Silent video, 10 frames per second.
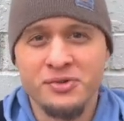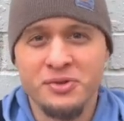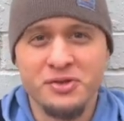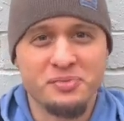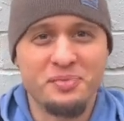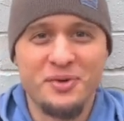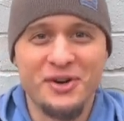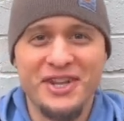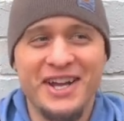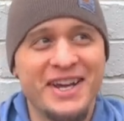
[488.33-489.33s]
which is more
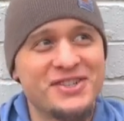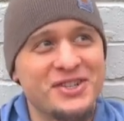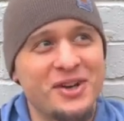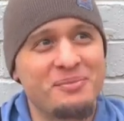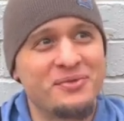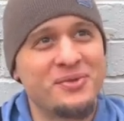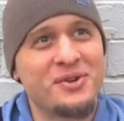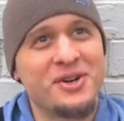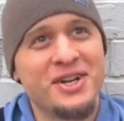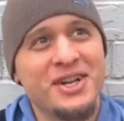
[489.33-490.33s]
than I actually thought
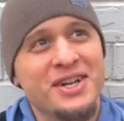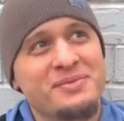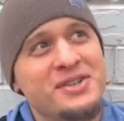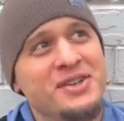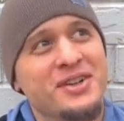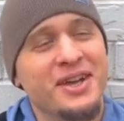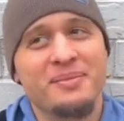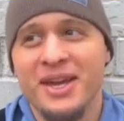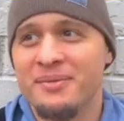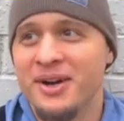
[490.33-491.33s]
before, I'm sitting here like,
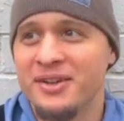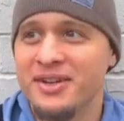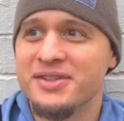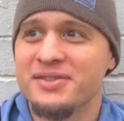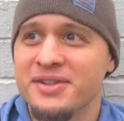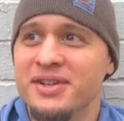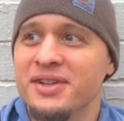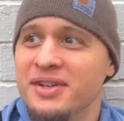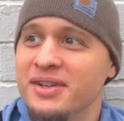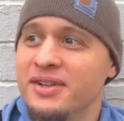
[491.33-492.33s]
man, wow, it is
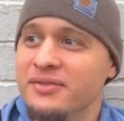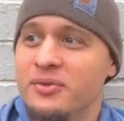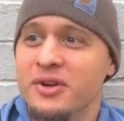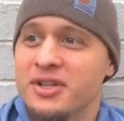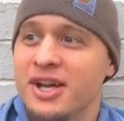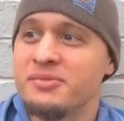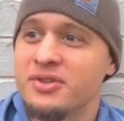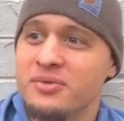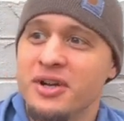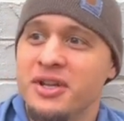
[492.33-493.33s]
40 times
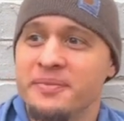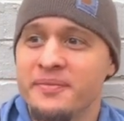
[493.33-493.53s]
20,